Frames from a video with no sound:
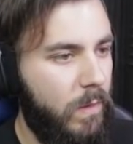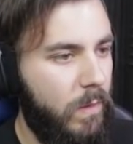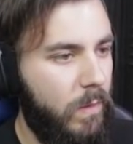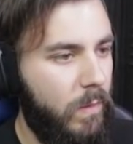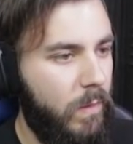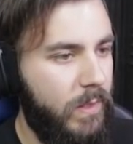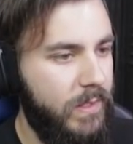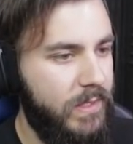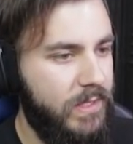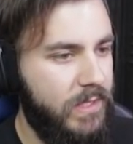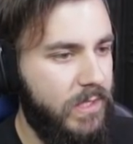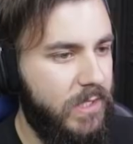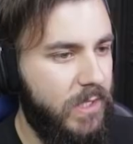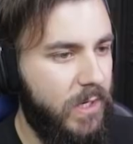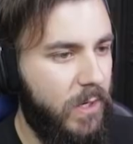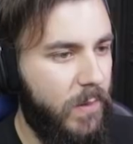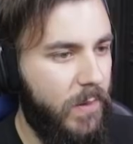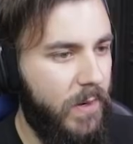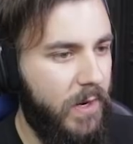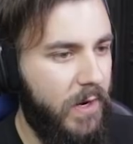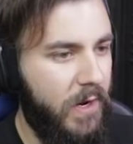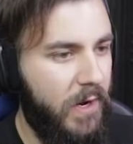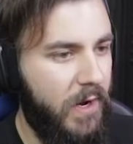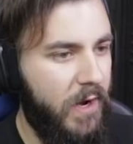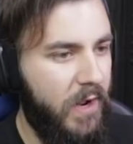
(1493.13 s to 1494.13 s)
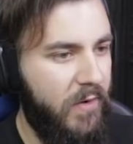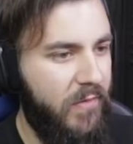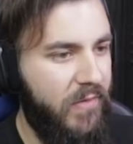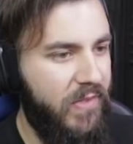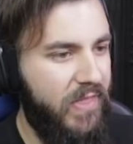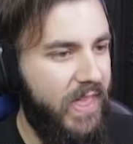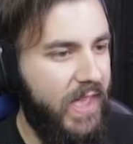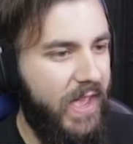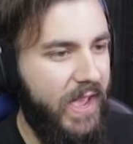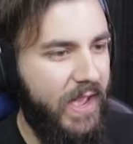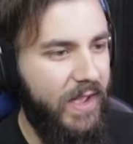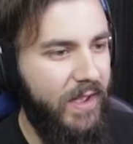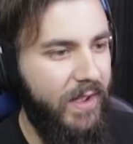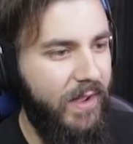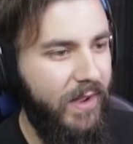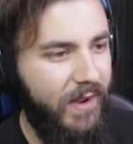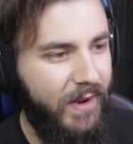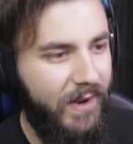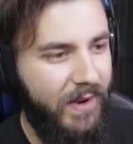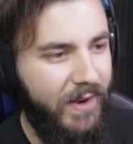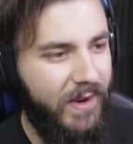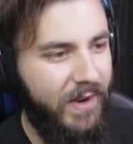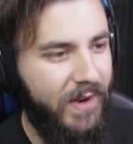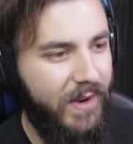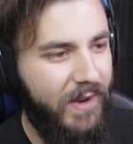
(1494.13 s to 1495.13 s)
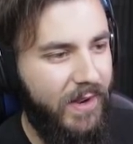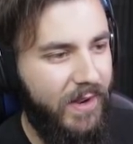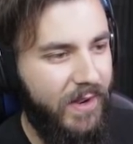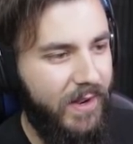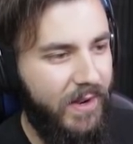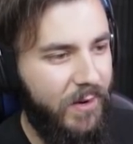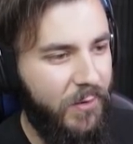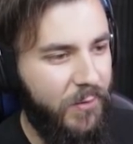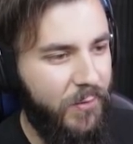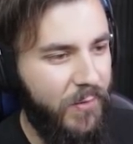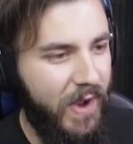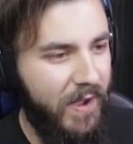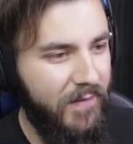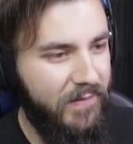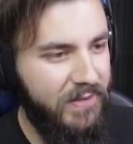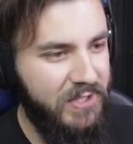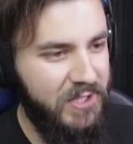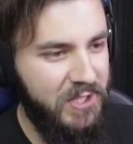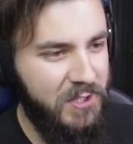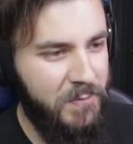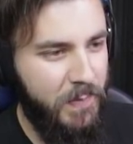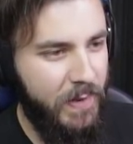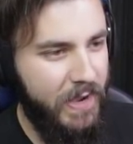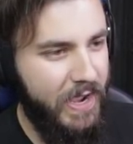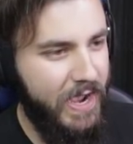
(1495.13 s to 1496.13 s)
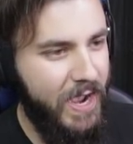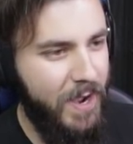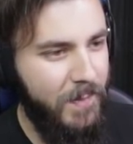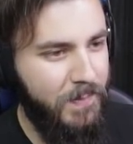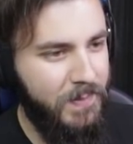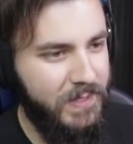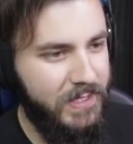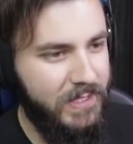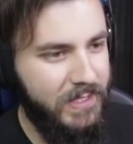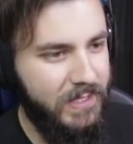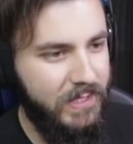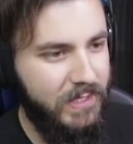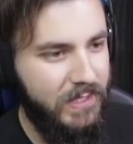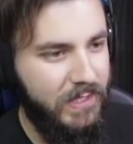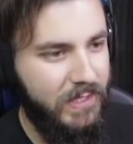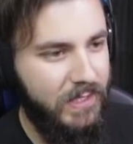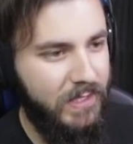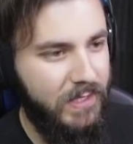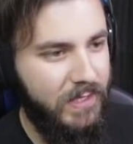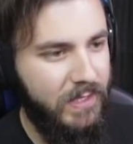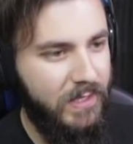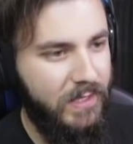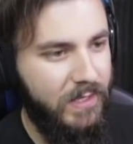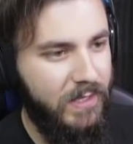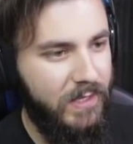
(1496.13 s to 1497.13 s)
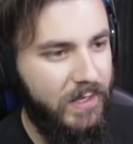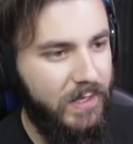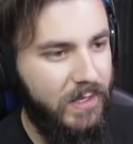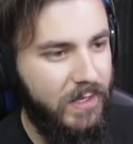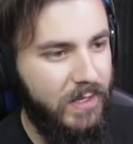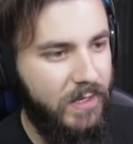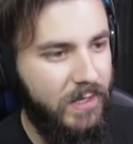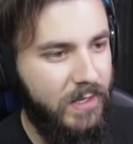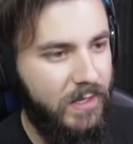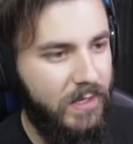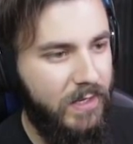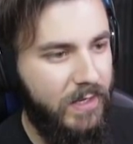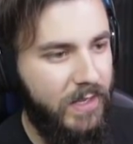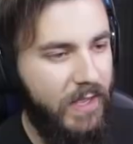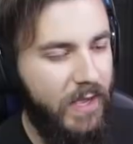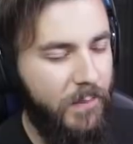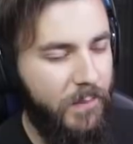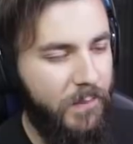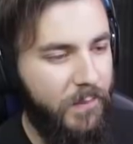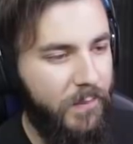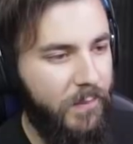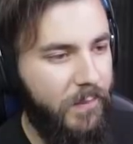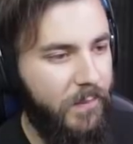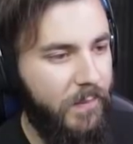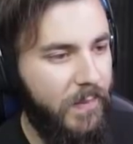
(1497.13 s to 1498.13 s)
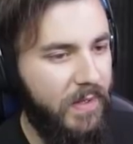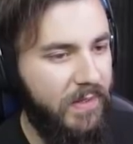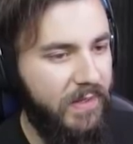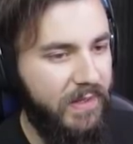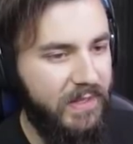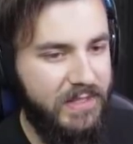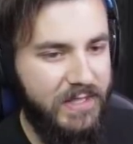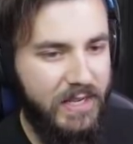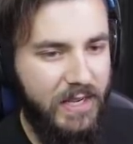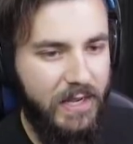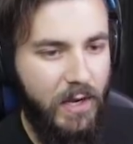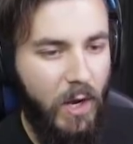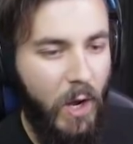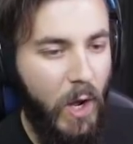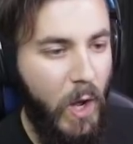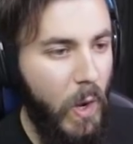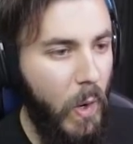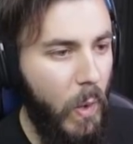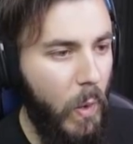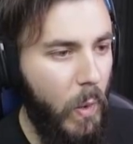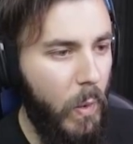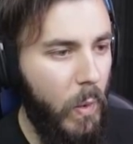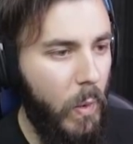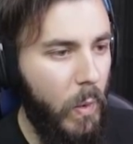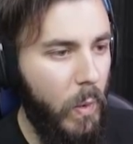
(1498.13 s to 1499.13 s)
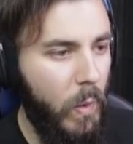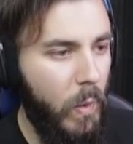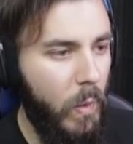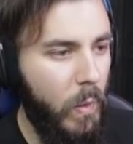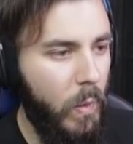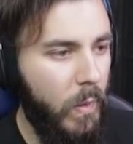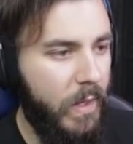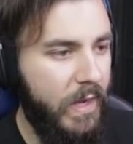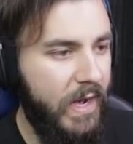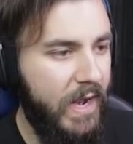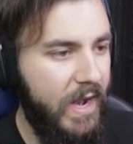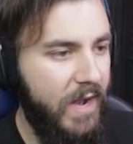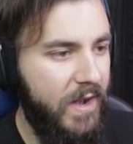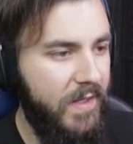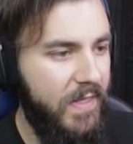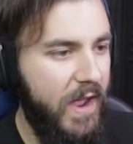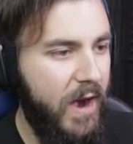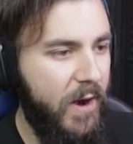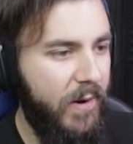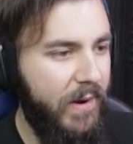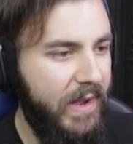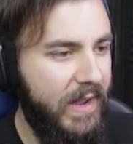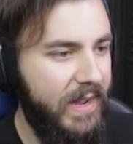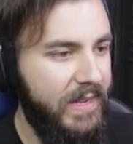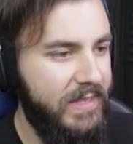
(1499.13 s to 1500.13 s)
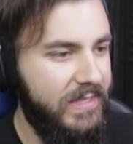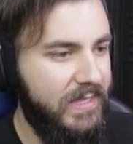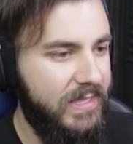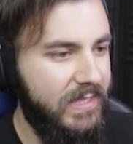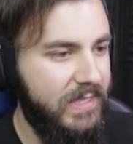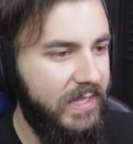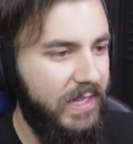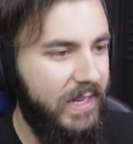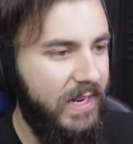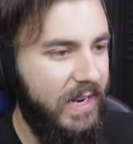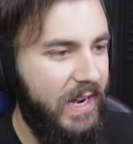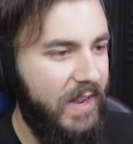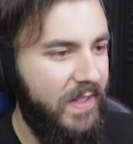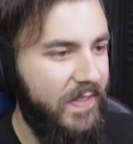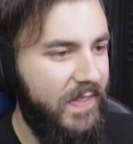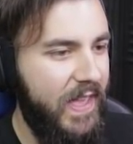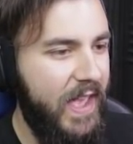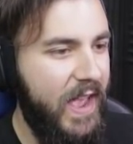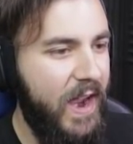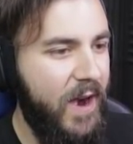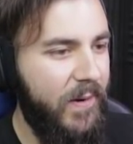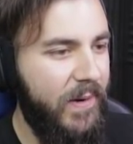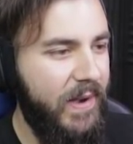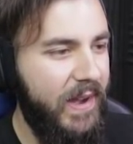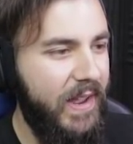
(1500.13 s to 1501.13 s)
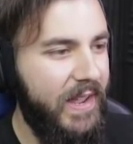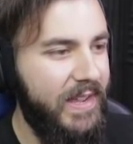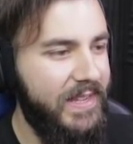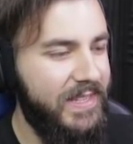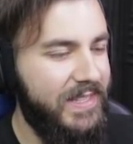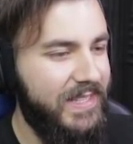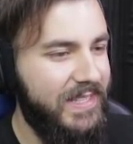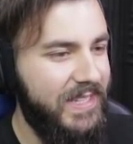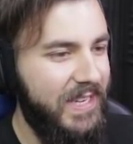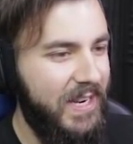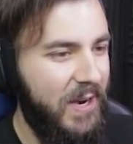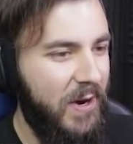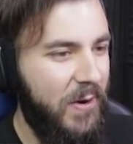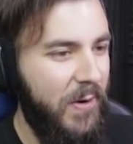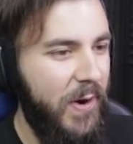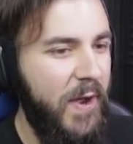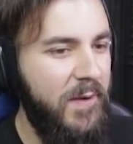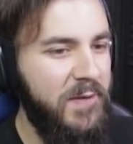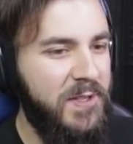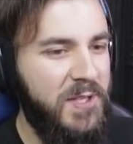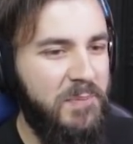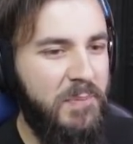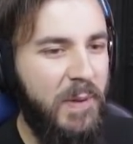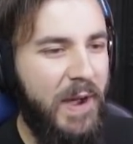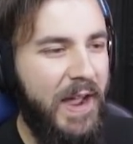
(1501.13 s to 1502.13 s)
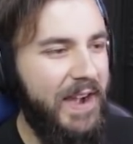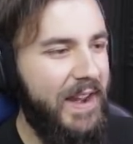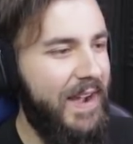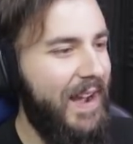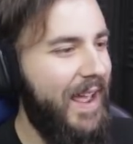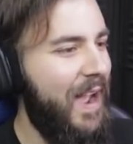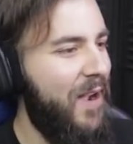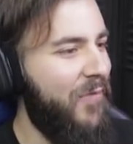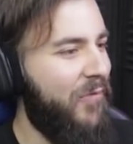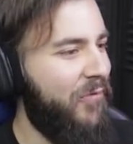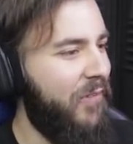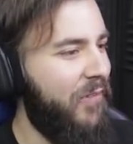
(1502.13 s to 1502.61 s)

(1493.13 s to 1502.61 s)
What's going on over there? Ravages, perhaps? Yep, I think so. okay, there he is. There he is. We've spotted our